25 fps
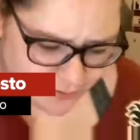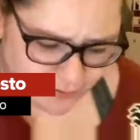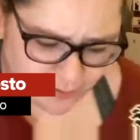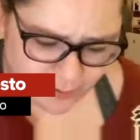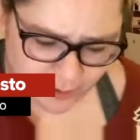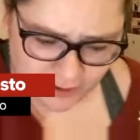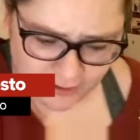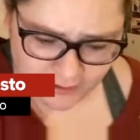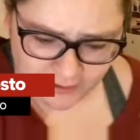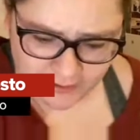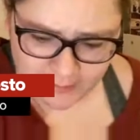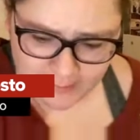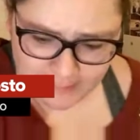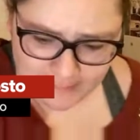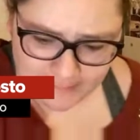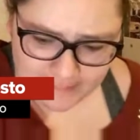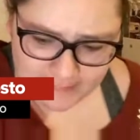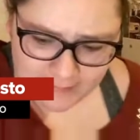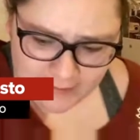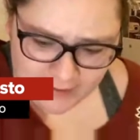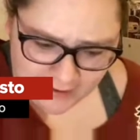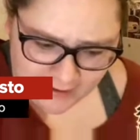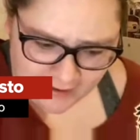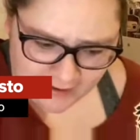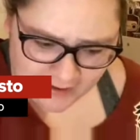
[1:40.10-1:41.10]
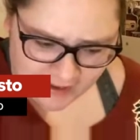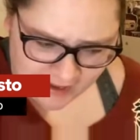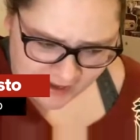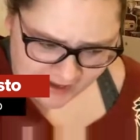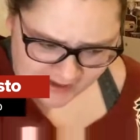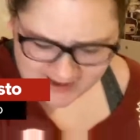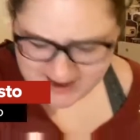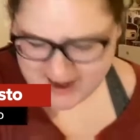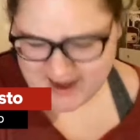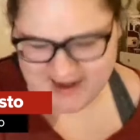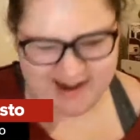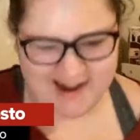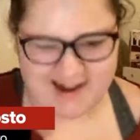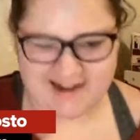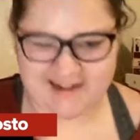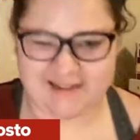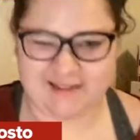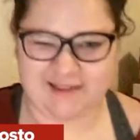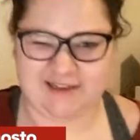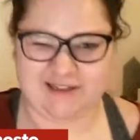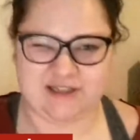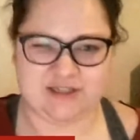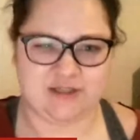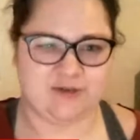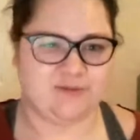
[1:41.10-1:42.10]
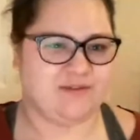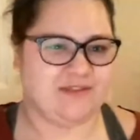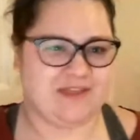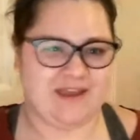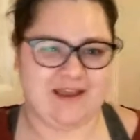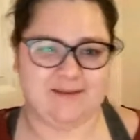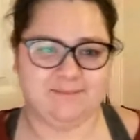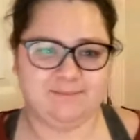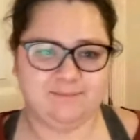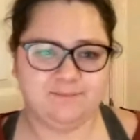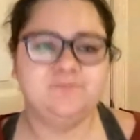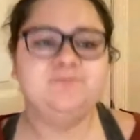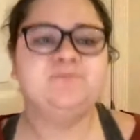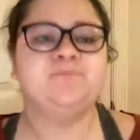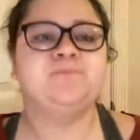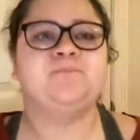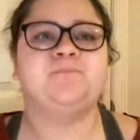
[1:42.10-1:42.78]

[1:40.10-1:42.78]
or it had anything to do with him.